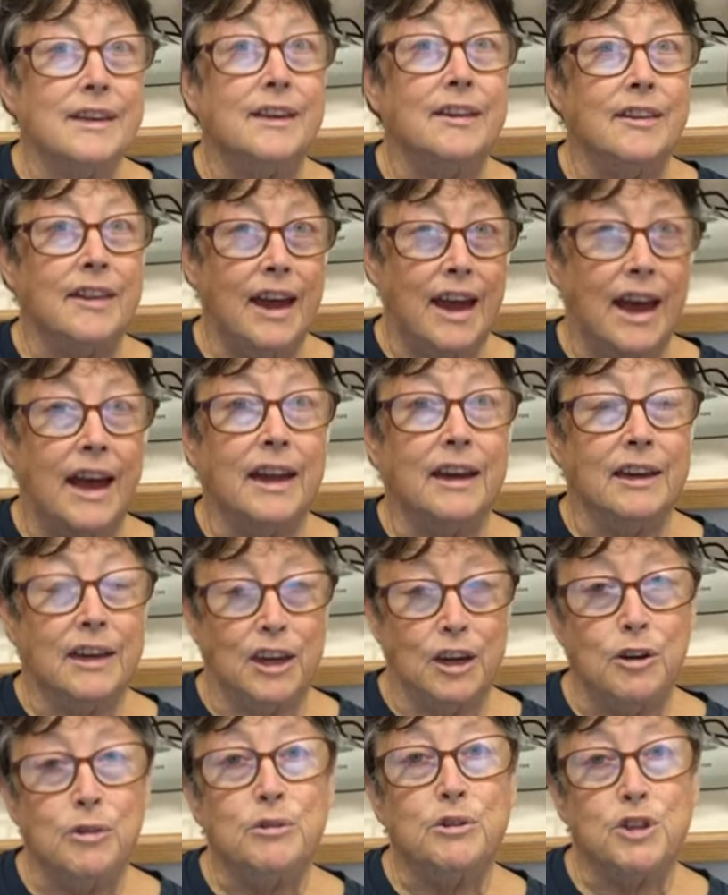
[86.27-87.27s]
that
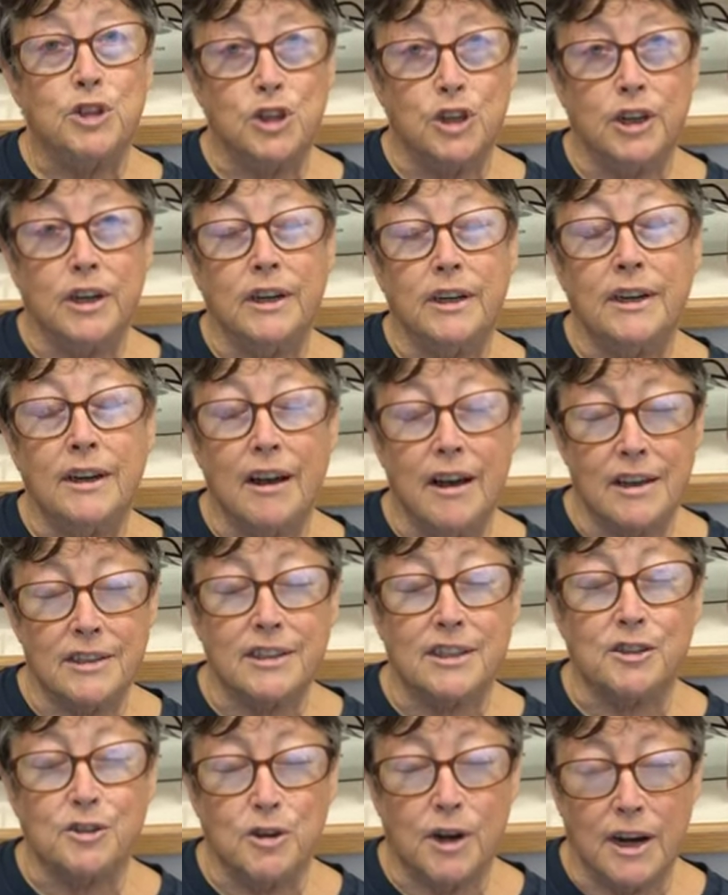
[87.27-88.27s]
you should
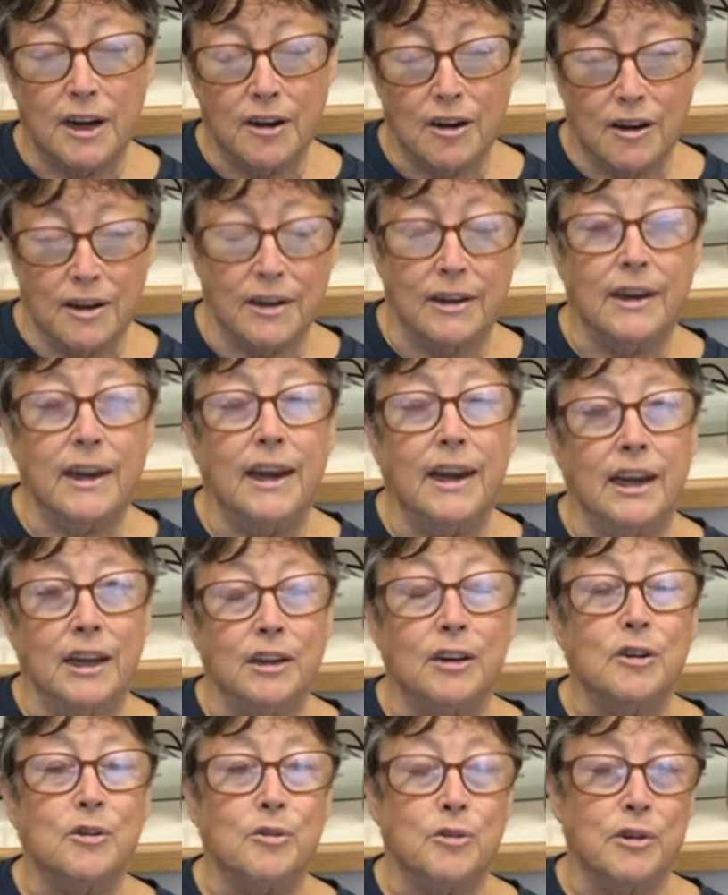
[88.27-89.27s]
concentrate on
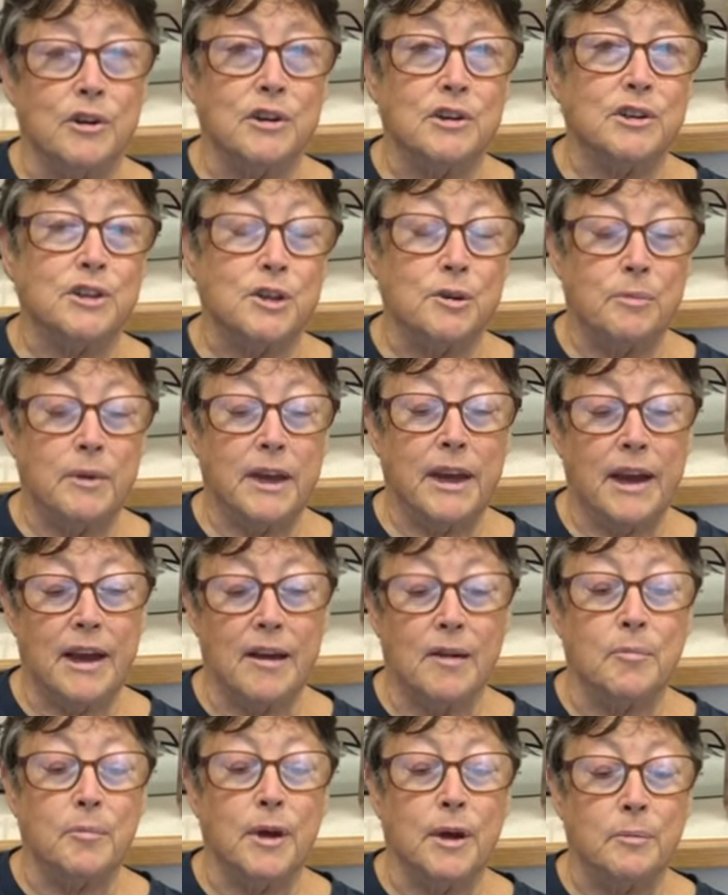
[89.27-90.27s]
in order to
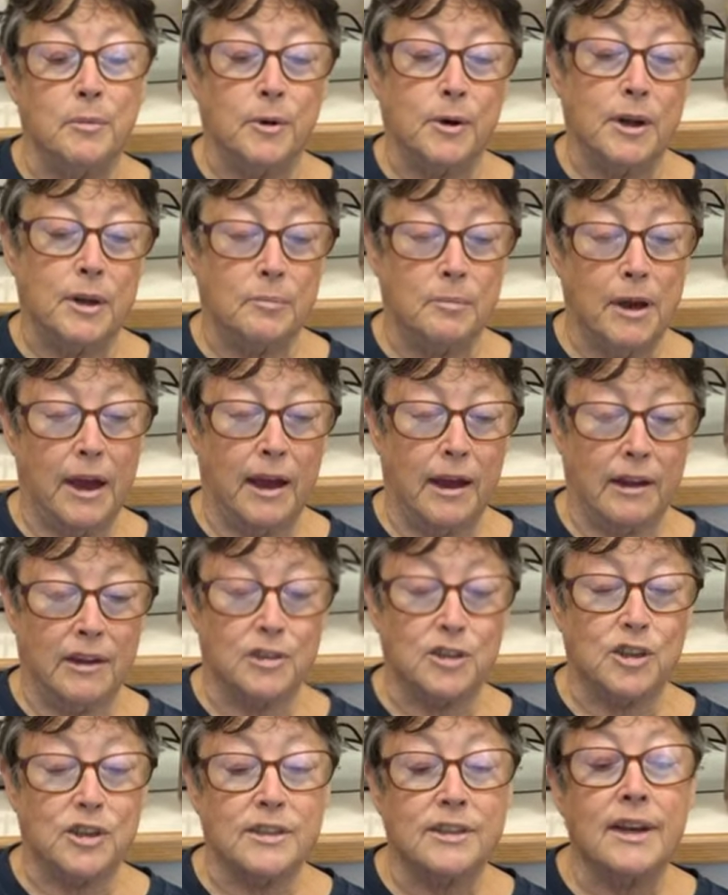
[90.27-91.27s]
become a marine
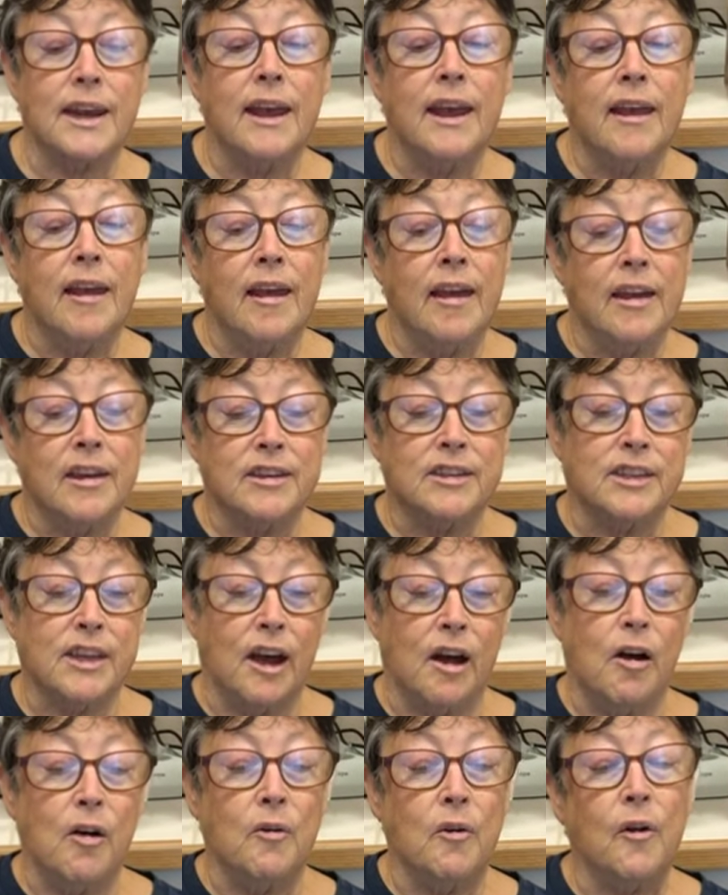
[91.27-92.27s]
biologist.
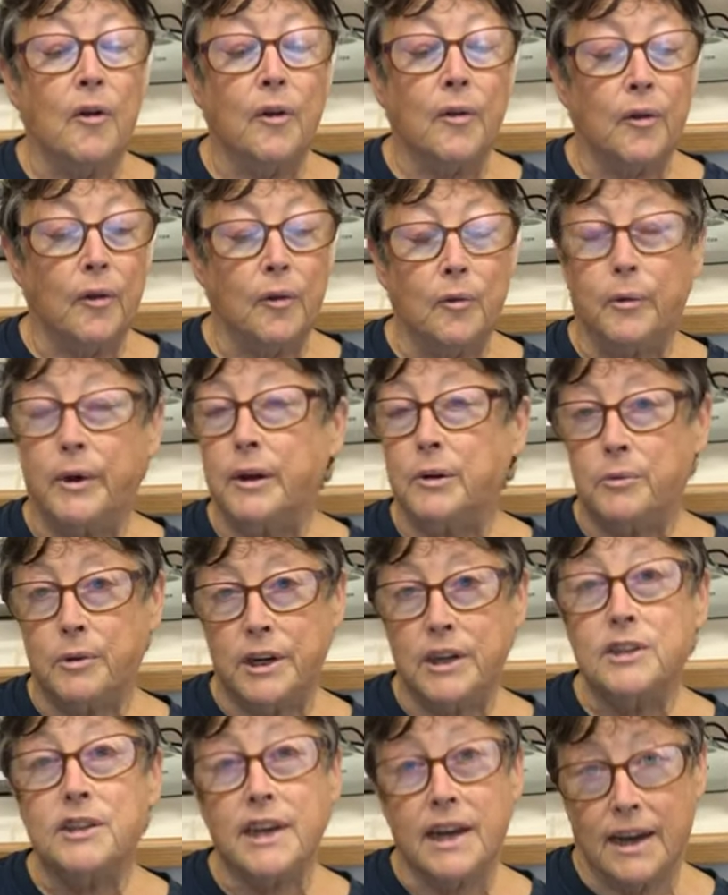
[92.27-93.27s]
So when
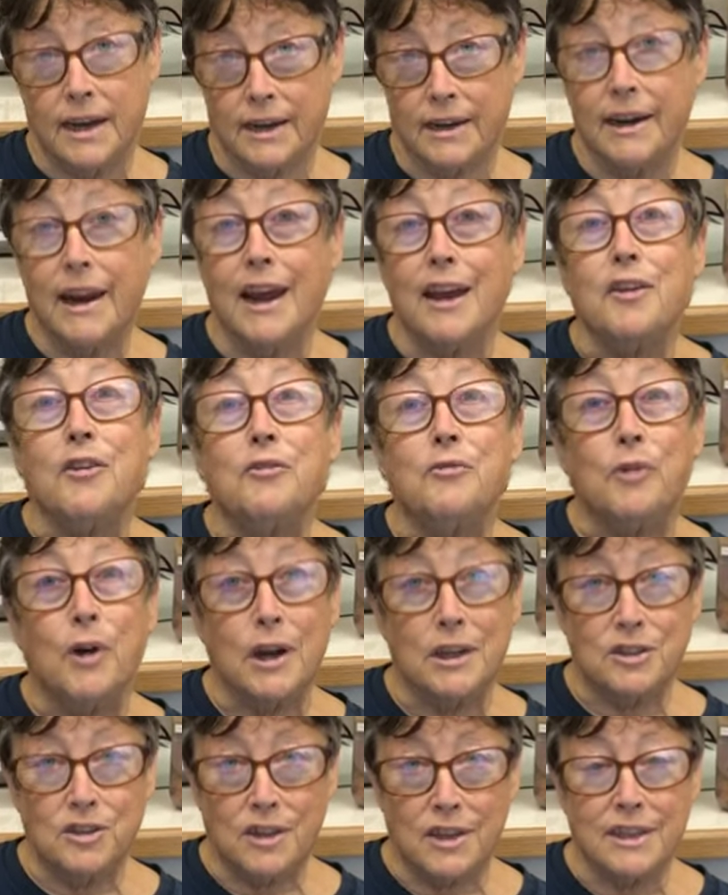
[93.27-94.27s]
we're done and you've
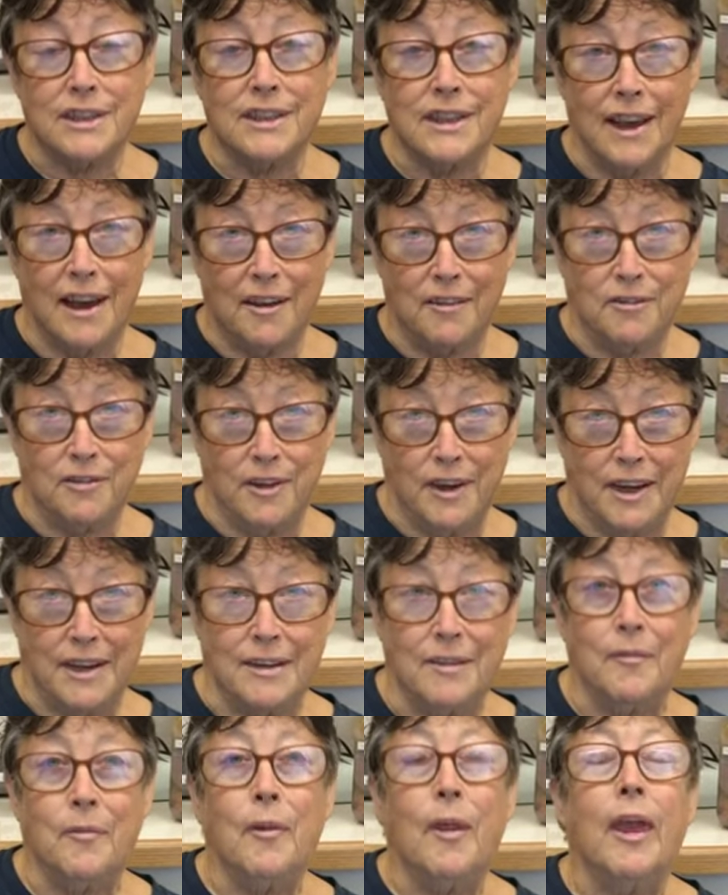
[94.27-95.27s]
watched this live feed,
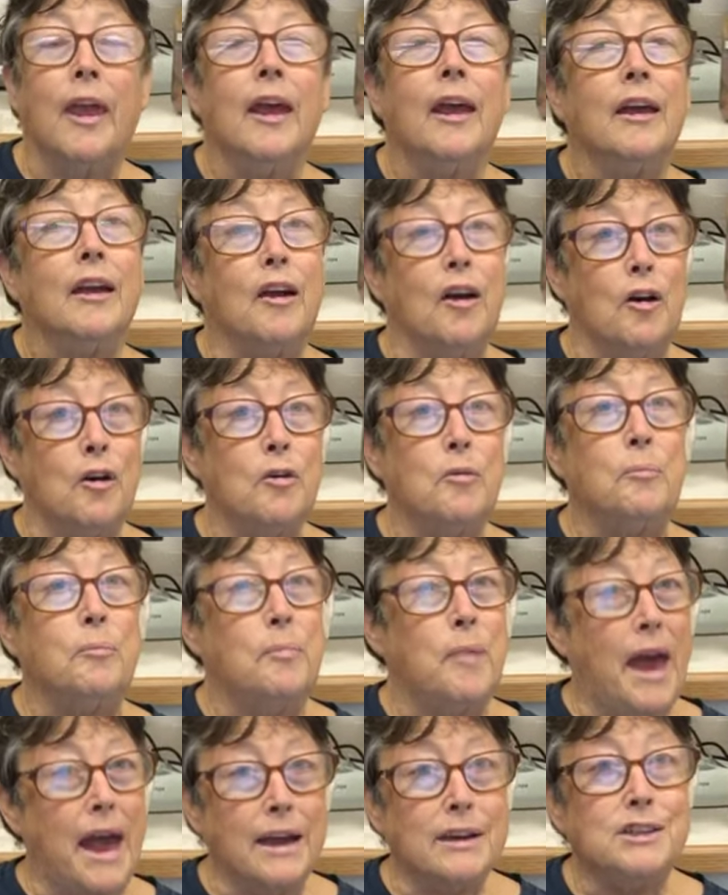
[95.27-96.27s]
go
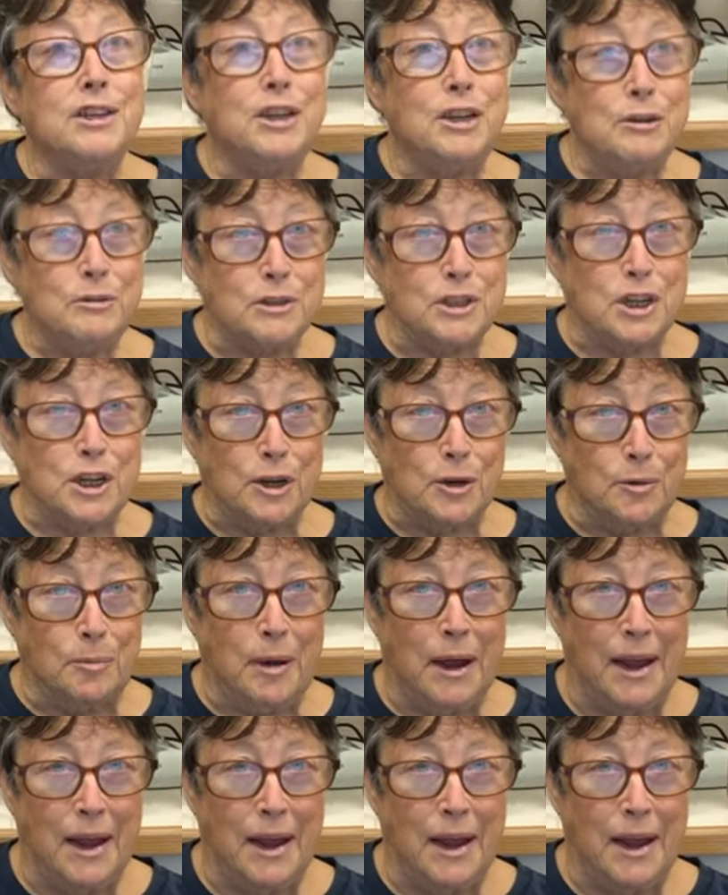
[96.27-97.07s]
back to YouTube